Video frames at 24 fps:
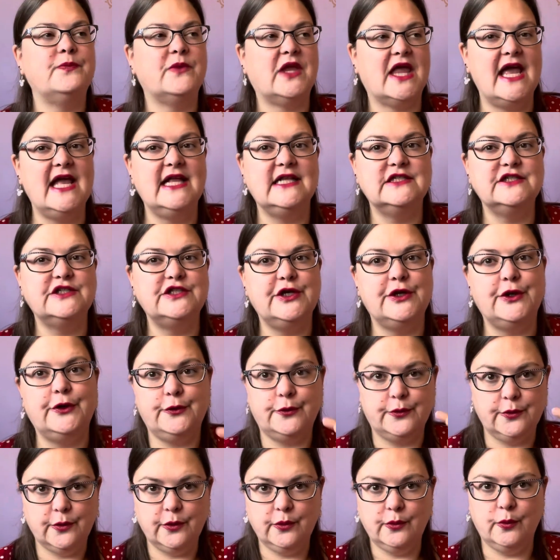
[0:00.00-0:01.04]

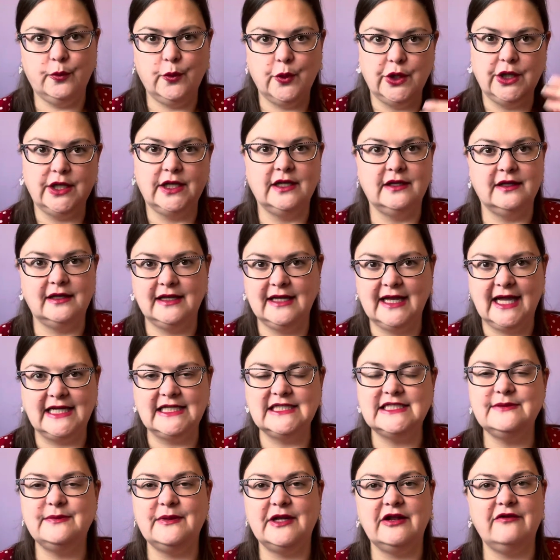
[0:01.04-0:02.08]
into one
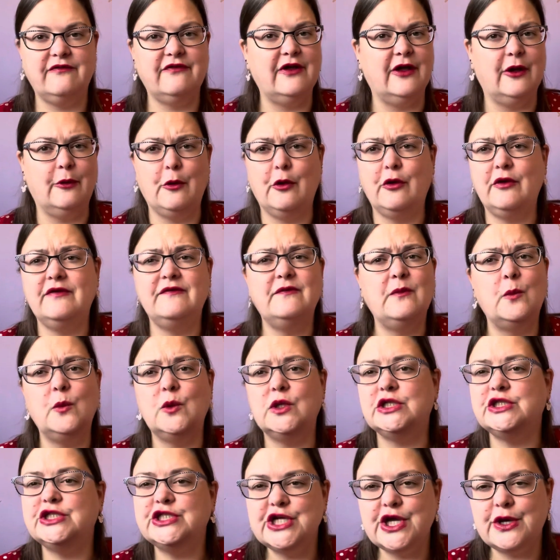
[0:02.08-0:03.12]
90-minute film, or even
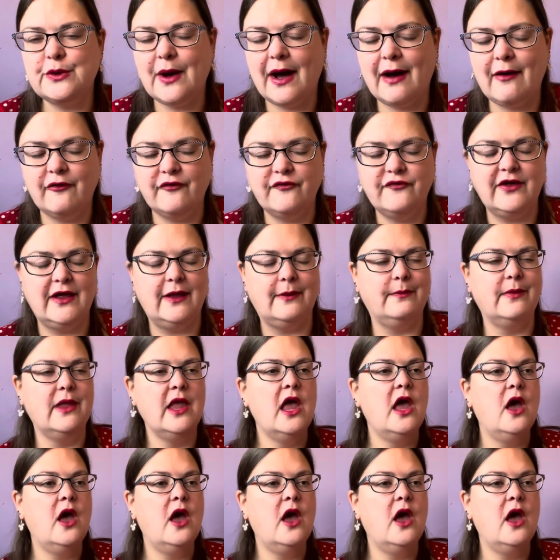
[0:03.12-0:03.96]
one 2-hour film.